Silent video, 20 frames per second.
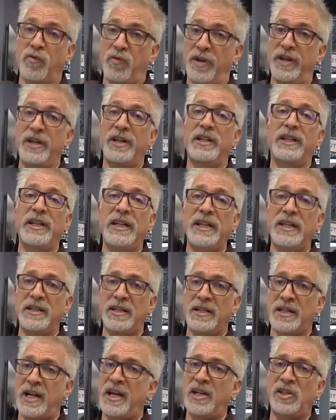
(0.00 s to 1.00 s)
really
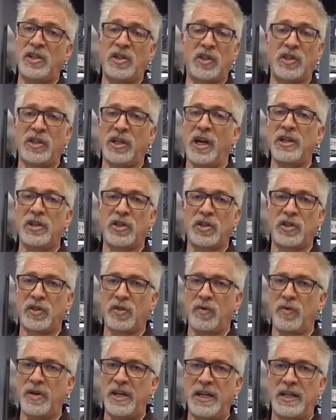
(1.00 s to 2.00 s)
nice touch
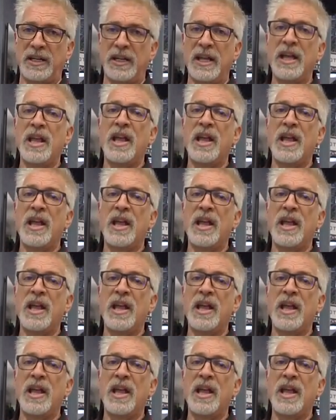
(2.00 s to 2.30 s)
screen.